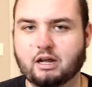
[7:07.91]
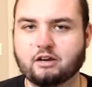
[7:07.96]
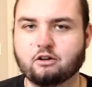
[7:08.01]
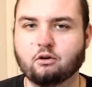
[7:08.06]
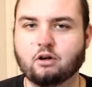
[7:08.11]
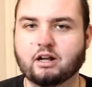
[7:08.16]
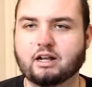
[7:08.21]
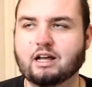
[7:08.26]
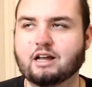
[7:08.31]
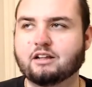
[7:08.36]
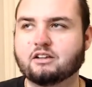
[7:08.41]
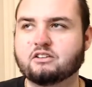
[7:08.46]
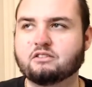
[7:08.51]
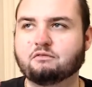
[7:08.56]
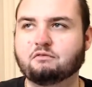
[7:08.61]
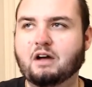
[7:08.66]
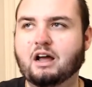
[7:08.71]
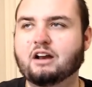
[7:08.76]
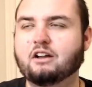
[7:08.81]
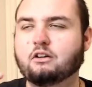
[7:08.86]
I know I kind of
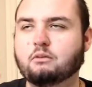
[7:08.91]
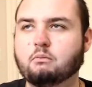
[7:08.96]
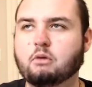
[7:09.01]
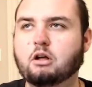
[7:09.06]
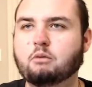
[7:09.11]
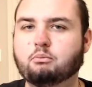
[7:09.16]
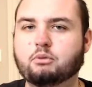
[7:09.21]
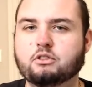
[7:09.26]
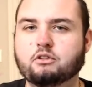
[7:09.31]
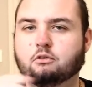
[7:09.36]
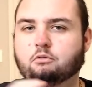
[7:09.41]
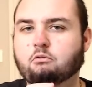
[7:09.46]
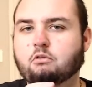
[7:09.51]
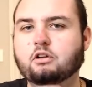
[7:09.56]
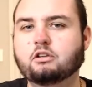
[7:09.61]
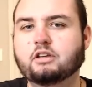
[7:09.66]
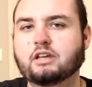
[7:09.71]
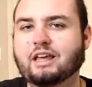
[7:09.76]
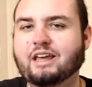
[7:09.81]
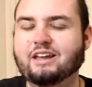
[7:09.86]
divided them up, but they're
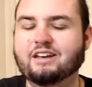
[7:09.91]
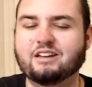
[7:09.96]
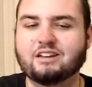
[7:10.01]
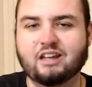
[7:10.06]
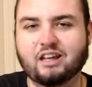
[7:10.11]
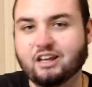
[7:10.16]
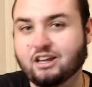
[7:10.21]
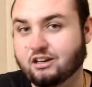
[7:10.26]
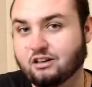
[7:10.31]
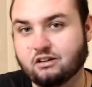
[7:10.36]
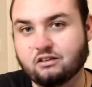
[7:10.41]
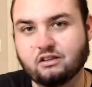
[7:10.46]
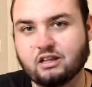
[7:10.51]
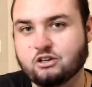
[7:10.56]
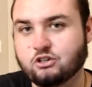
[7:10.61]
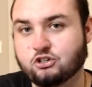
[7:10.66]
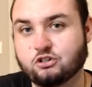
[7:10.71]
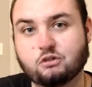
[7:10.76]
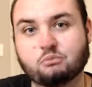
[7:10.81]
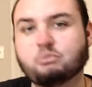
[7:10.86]
really hand in hand.
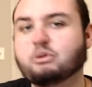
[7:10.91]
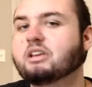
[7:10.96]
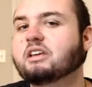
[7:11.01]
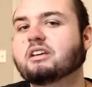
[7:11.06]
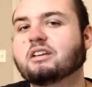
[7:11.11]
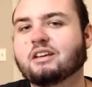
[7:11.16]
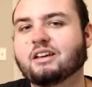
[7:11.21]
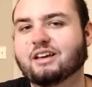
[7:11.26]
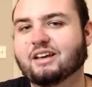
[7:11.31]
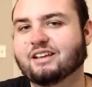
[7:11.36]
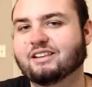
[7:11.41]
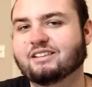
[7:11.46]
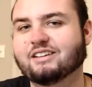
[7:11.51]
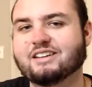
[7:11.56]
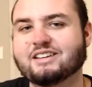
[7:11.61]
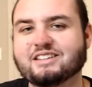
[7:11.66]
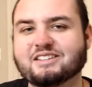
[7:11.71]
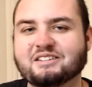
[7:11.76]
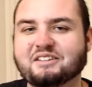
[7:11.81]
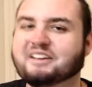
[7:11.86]
They should be, at
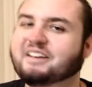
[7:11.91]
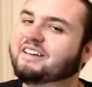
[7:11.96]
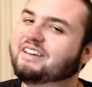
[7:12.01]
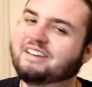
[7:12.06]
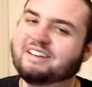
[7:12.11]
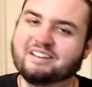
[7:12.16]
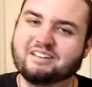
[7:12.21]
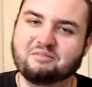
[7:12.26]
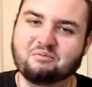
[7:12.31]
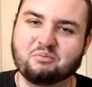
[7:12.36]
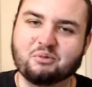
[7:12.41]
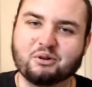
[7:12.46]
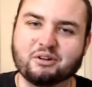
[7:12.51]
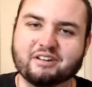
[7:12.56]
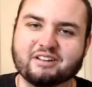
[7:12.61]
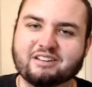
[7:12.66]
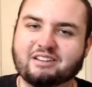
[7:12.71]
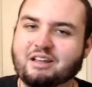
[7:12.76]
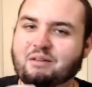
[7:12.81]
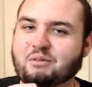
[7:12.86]
least.
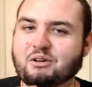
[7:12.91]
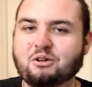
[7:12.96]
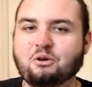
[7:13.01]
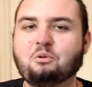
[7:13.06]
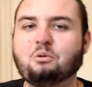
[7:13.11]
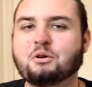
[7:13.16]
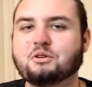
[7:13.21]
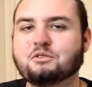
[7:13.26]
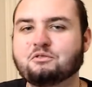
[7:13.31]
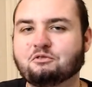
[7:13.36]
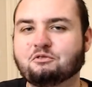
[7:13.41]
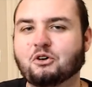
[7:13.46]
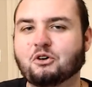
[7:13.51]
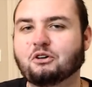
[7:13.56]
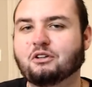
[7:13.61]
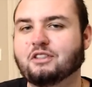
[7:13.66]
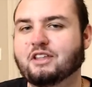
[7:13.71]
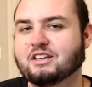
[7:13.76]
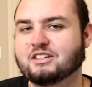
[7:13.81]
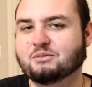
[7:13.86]
But let me know where you
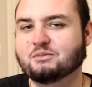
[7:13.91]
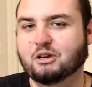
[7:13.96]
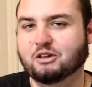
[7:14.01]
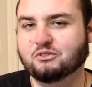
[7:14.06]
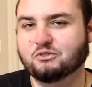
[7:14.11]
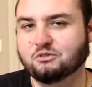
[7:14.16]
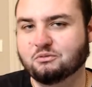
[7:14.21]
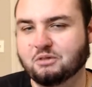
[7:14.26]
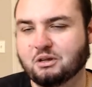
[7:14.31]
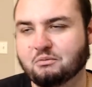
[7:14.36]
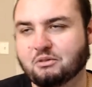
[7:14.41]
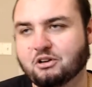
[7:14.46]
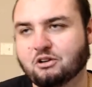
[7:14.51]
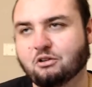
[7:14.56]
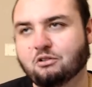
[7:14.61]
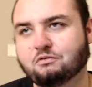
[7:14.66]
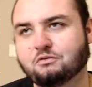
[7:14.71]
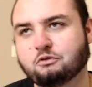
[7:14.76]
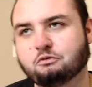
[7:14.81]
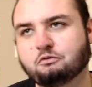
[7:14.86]
fall in that spectrum. Let me
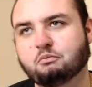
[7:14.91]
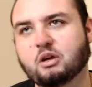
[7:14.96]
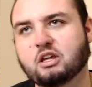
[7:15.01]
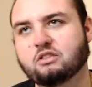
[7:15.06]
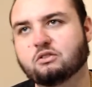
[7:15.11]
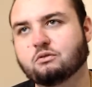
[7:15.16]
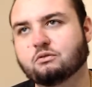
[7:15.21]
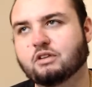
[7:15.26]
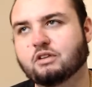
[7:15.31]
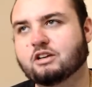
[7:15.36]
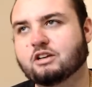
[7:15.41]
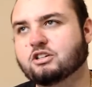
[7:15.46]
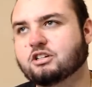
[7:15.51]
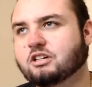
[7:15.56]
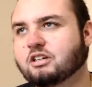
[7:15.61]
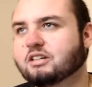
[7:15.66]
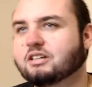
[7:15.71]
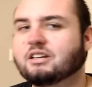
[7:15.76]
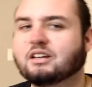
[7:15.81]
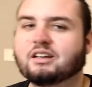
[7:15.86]
know if you've been through that
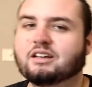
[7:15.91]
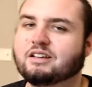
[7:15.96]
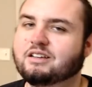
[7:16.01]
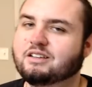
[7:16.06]
shit.